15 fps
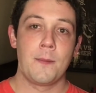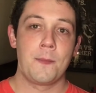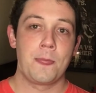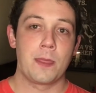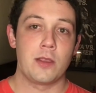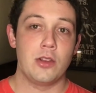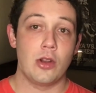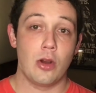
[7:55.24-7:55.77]

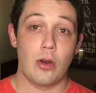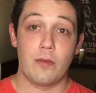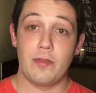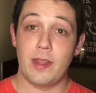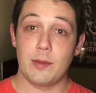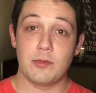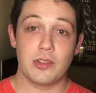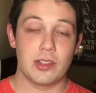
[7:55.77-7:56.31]
you know, of
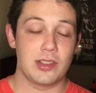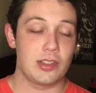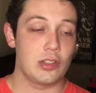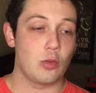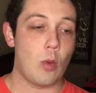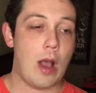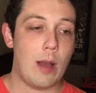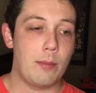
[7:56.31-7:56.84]
them just
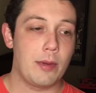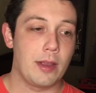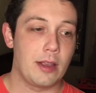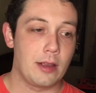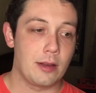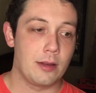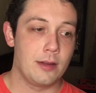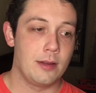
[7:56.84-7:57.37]

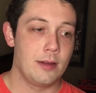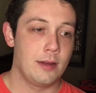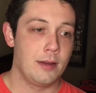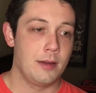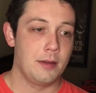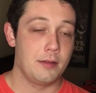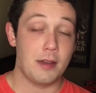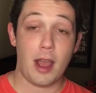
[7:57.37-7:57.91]
swapping
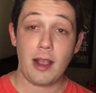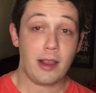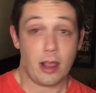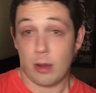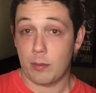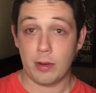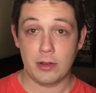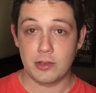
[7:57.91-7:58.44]

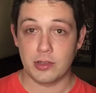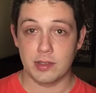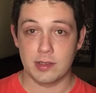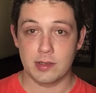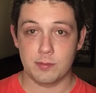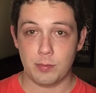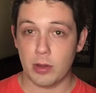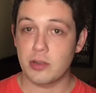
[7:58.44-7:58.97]
knockout punches,
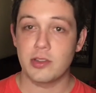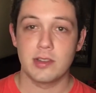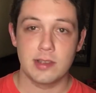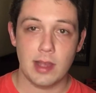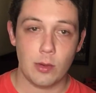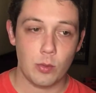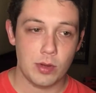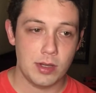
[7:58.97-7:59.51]
punches
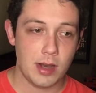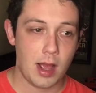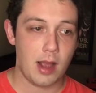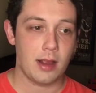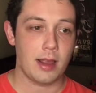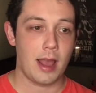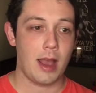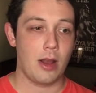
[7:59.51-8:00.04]
that would knock
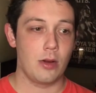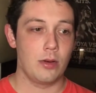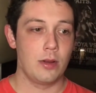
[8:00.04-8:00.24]
out